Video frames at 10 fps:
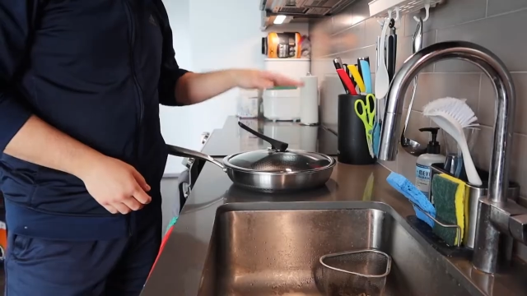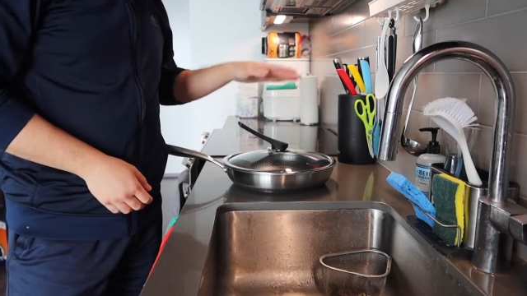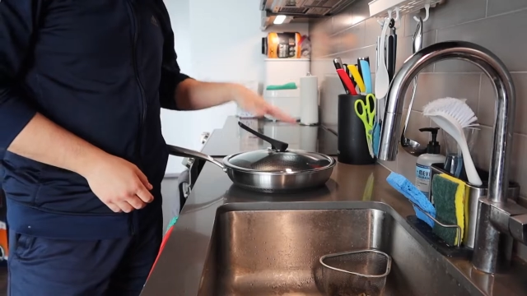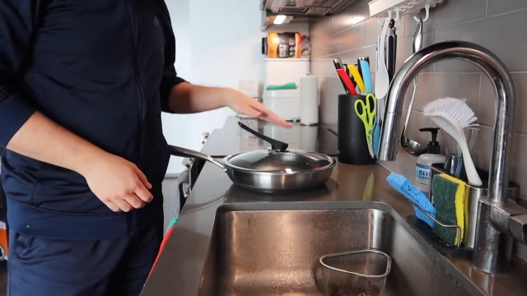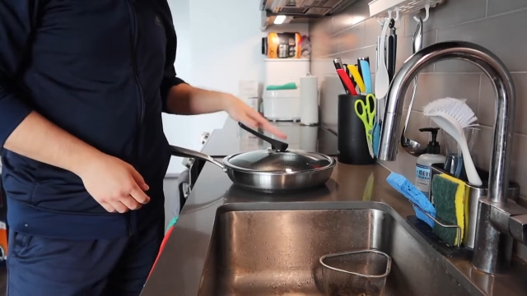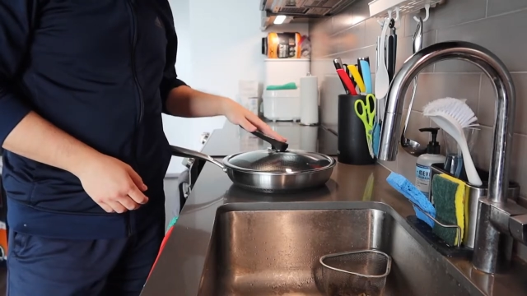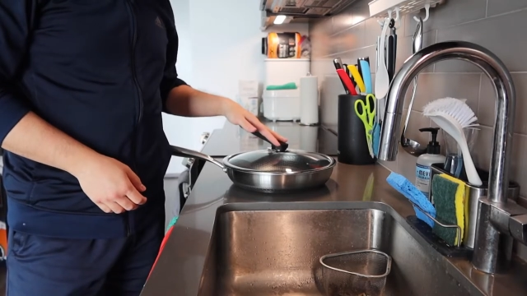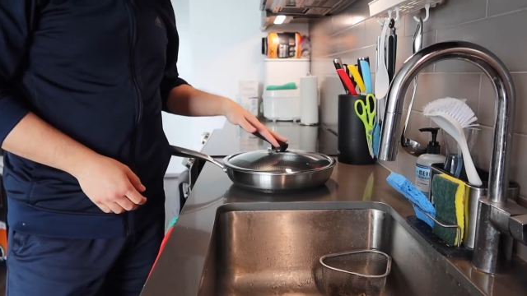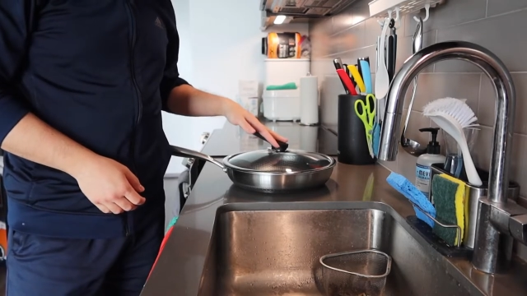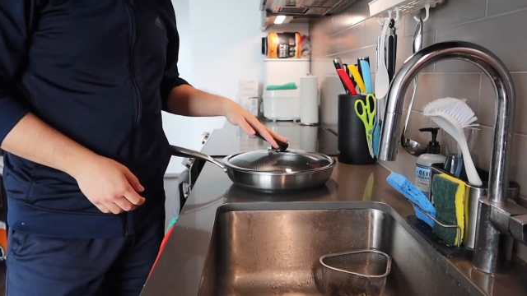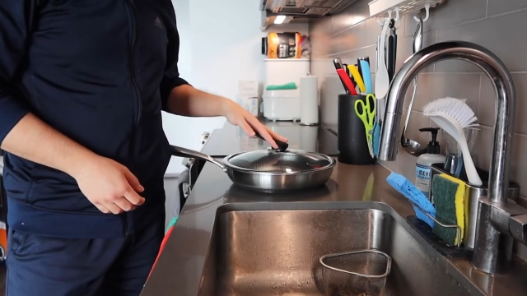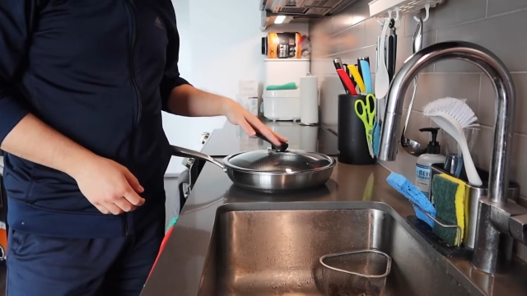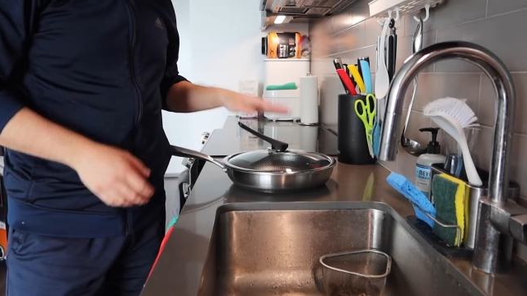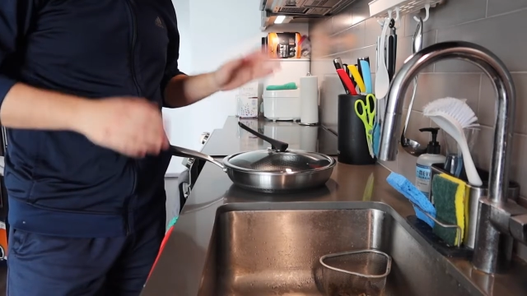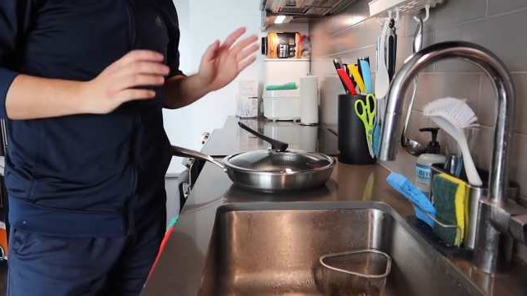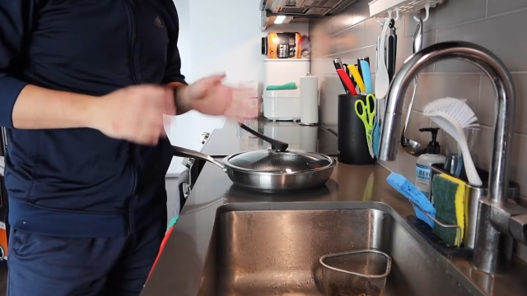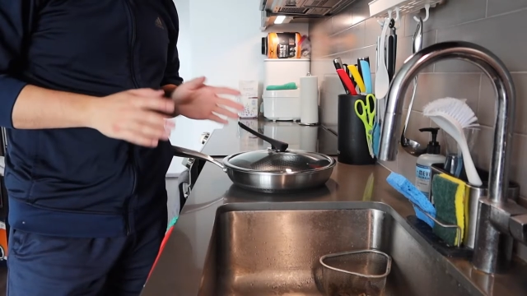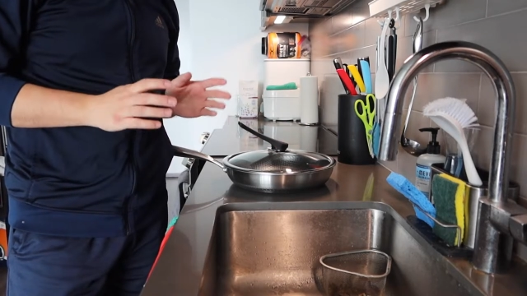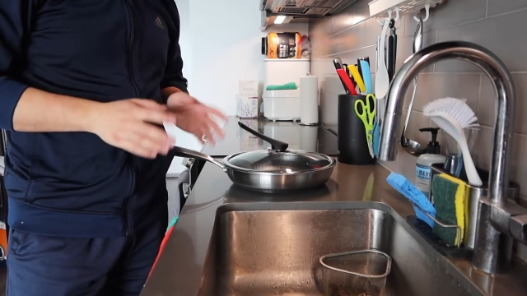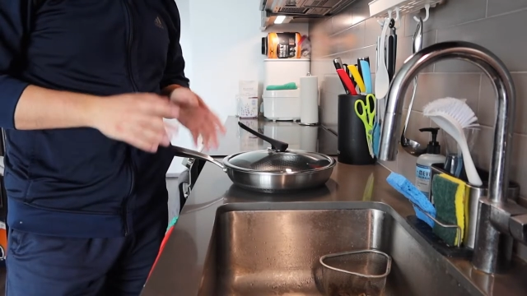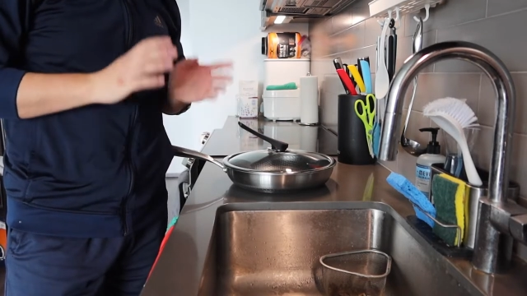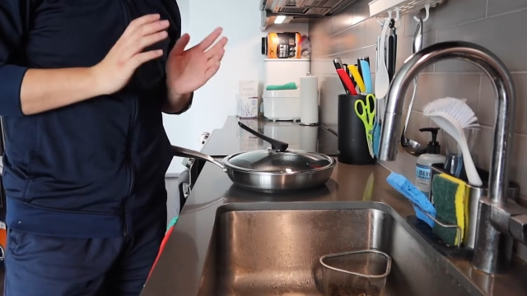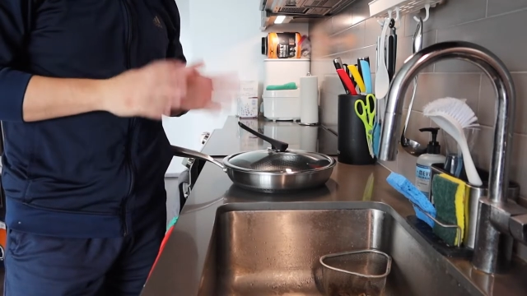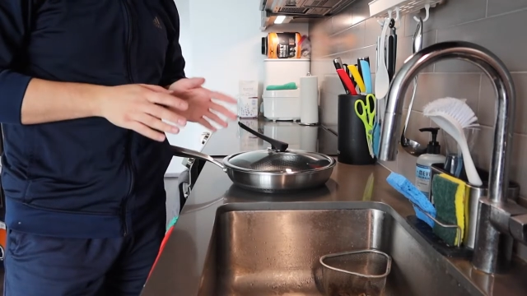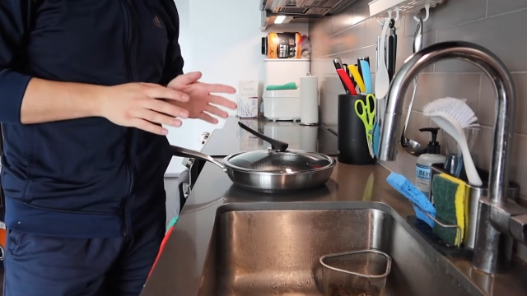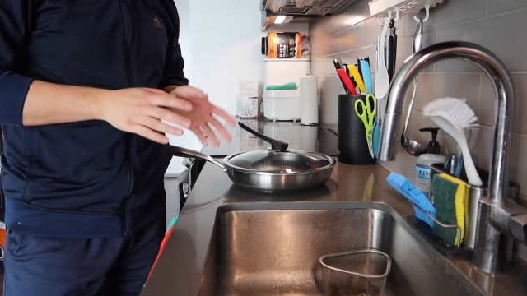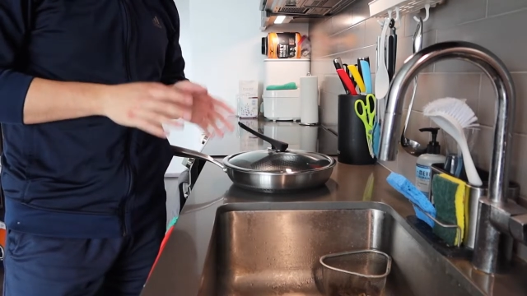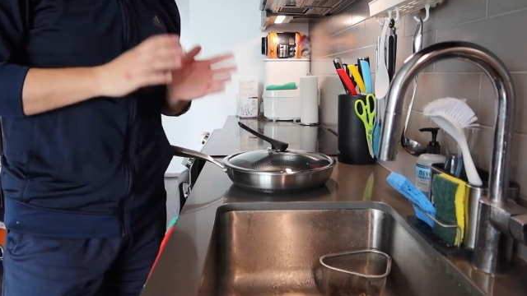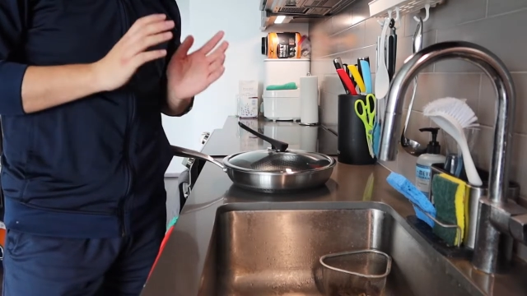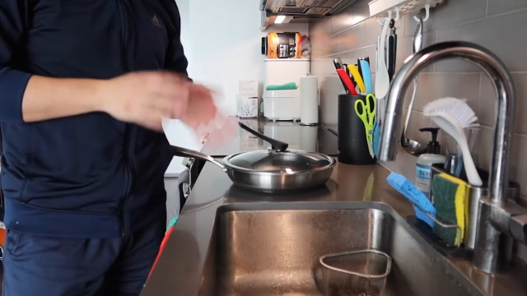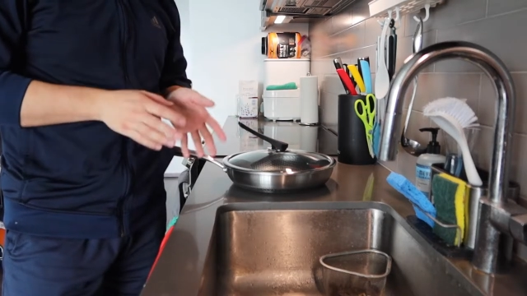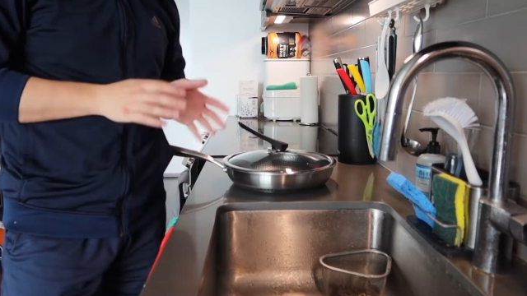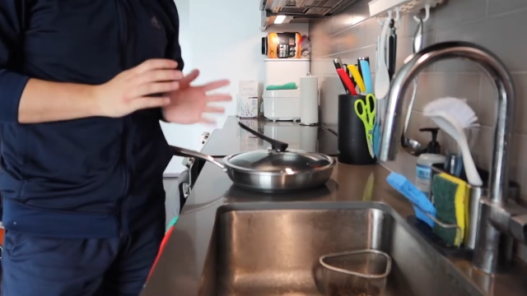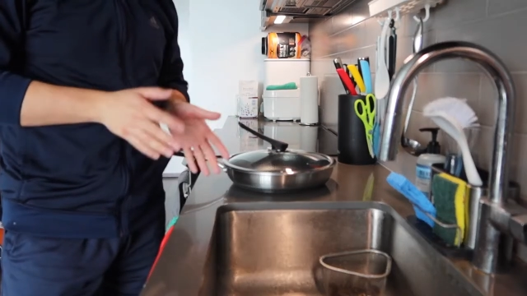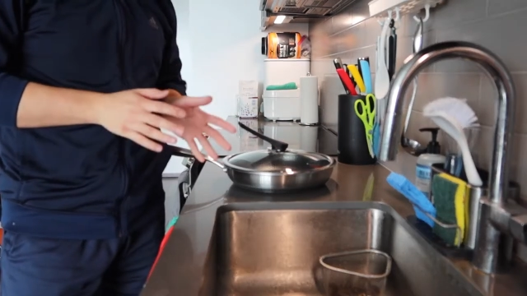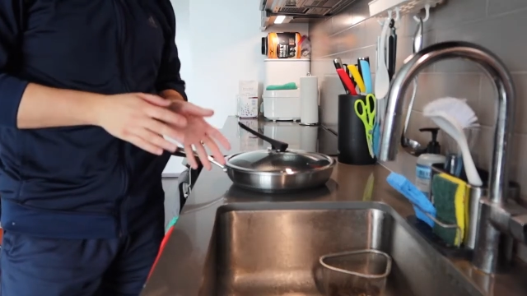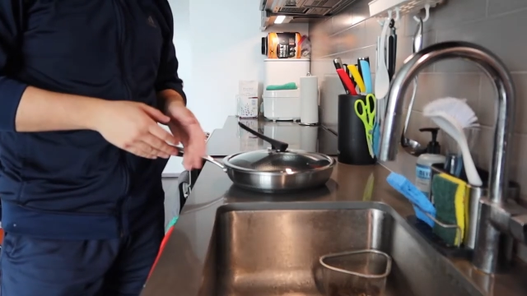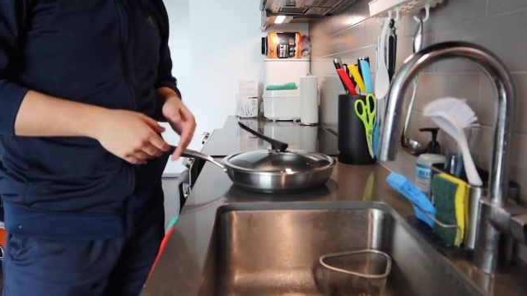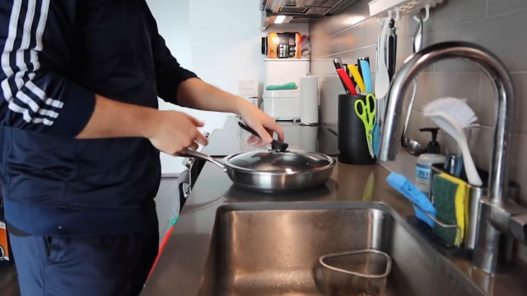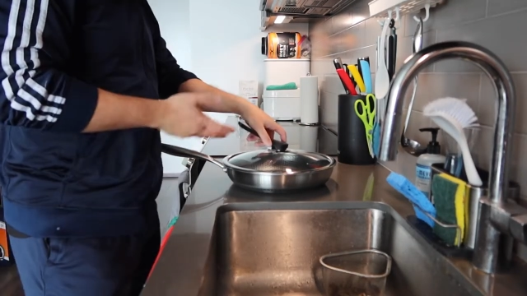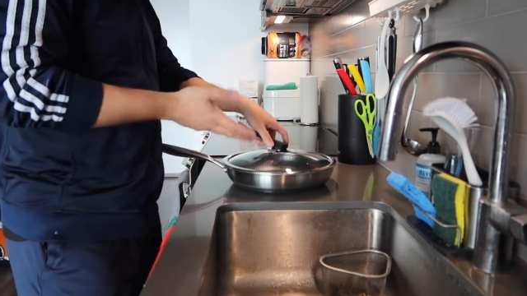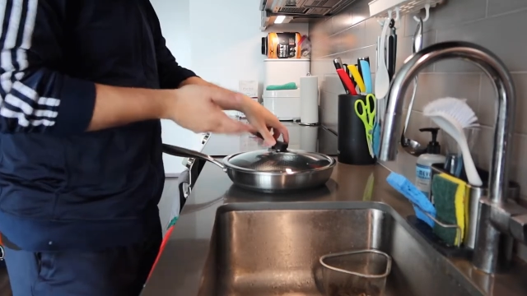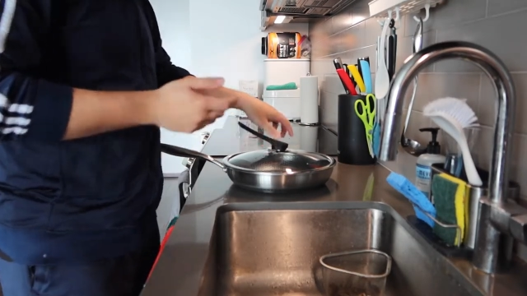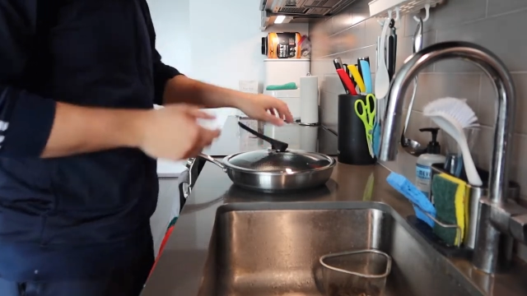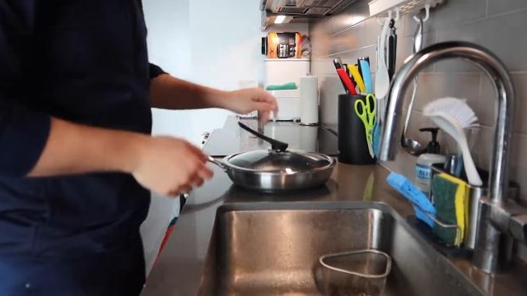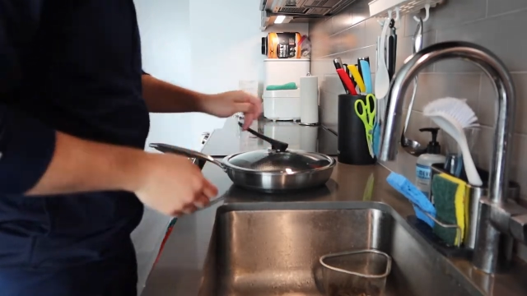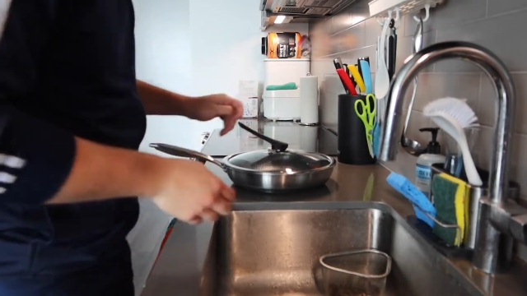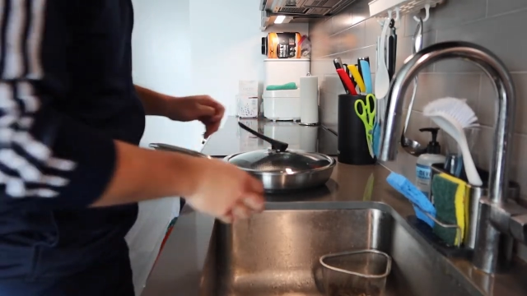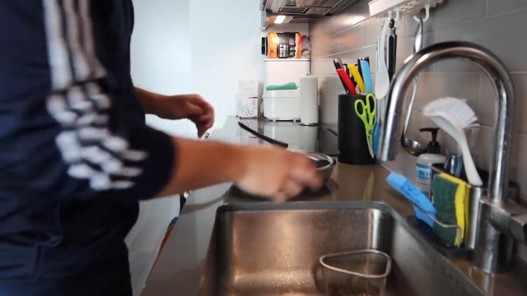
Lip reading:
[unreadable: no face in view]